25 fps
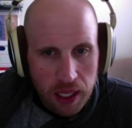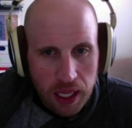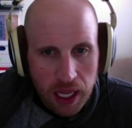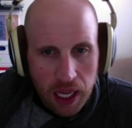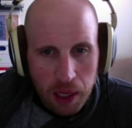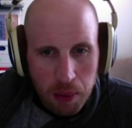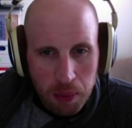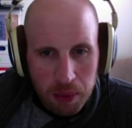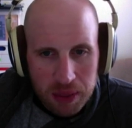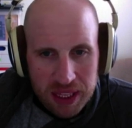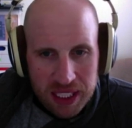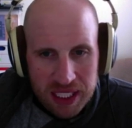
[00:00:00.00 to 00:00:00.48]

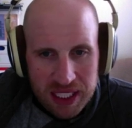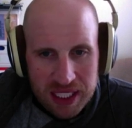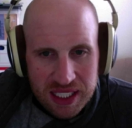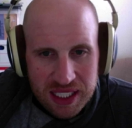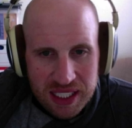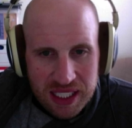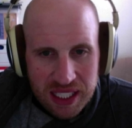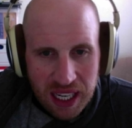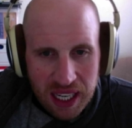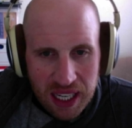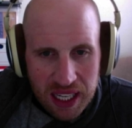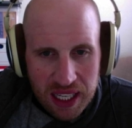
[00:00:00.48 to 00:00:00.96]
And what this
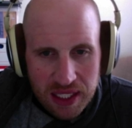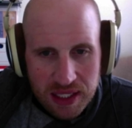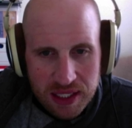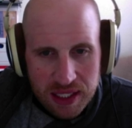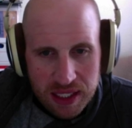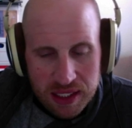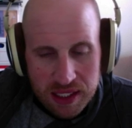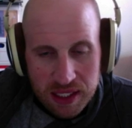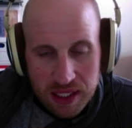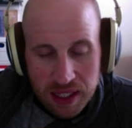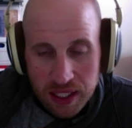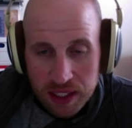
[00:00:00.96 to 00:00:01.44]
does
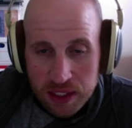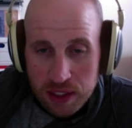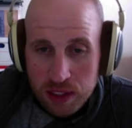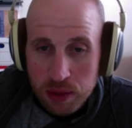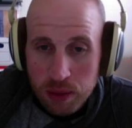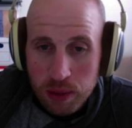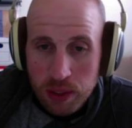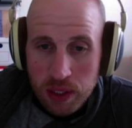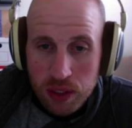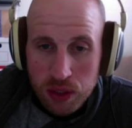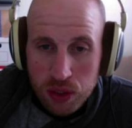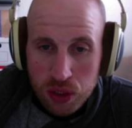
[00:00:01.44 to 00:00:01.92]
is it lets
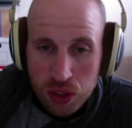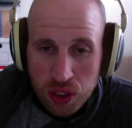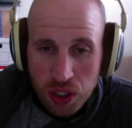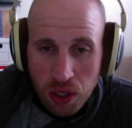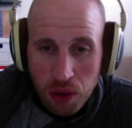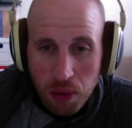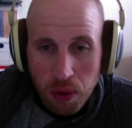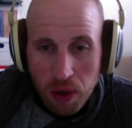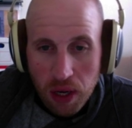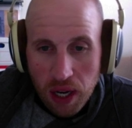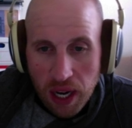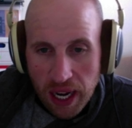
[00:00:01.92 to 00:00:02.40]
you either
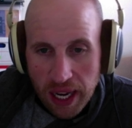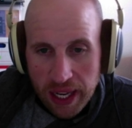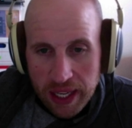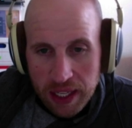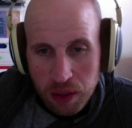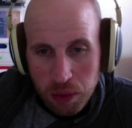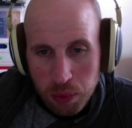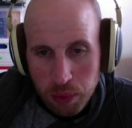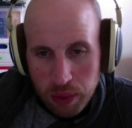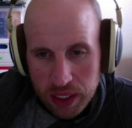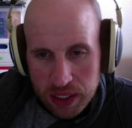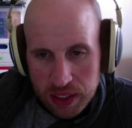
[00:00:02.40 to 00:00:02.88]
show or hide
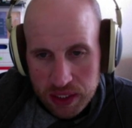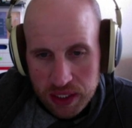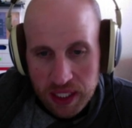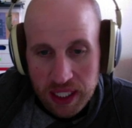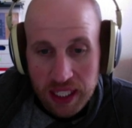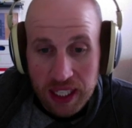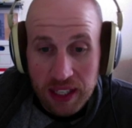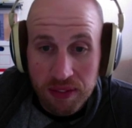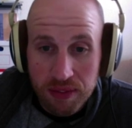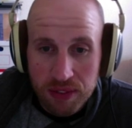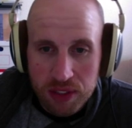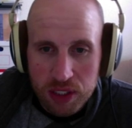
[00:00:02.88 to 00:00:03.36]
a widget
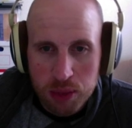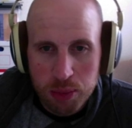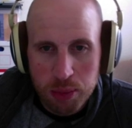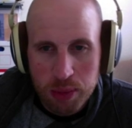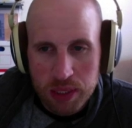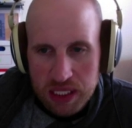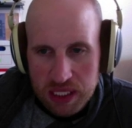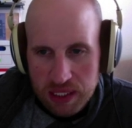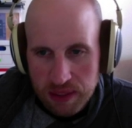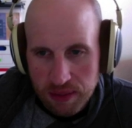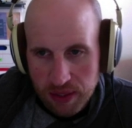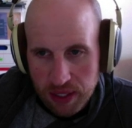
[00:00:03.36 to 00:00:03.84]
if a
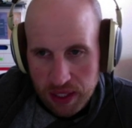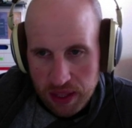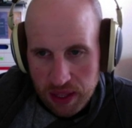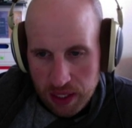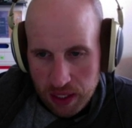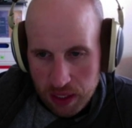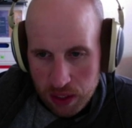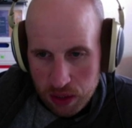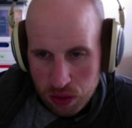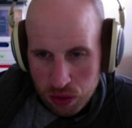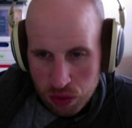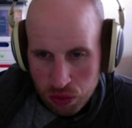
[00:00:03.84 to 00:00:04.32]
specific
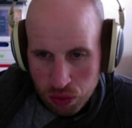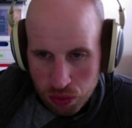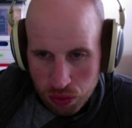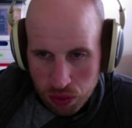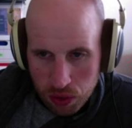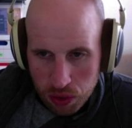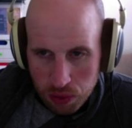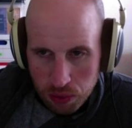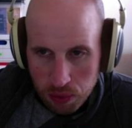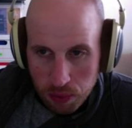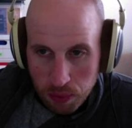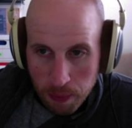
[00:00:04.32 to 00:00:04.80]
thing is
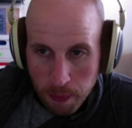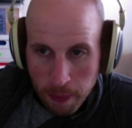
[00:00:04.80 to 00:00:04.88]
true.